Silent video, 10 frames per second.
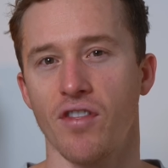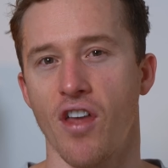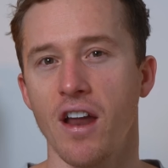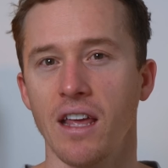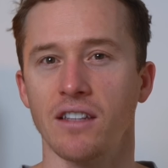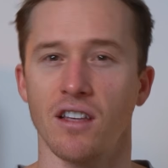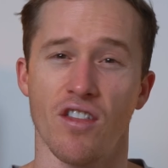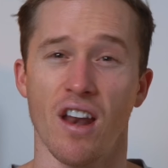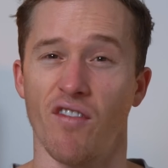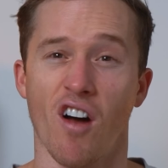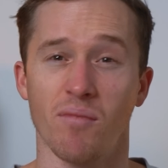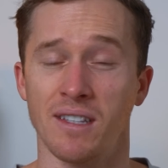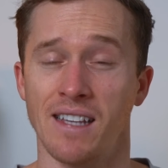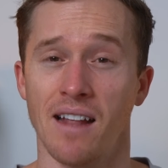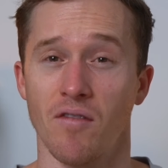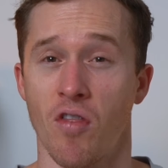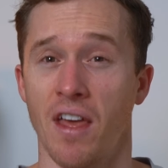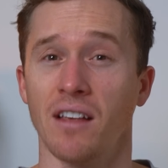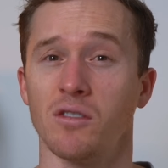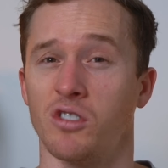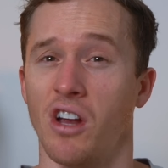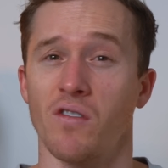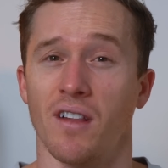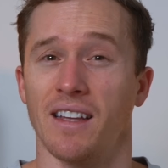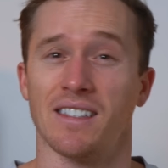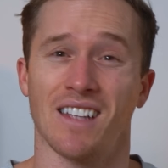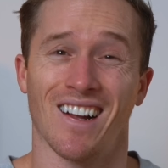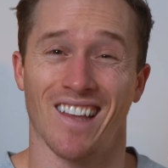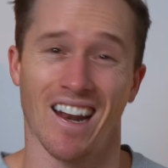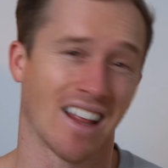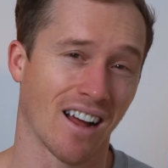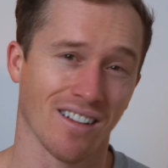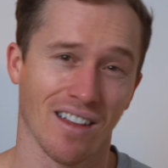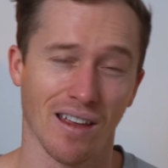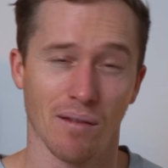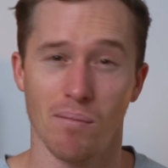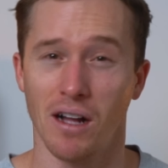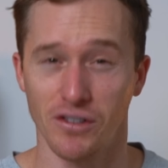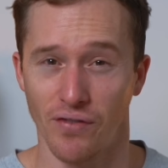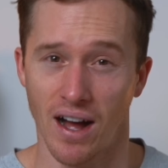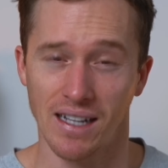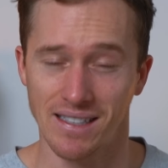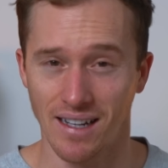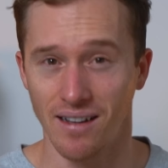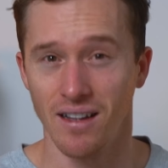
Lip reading: 30 to 35%, things generally start getting ugly much faster.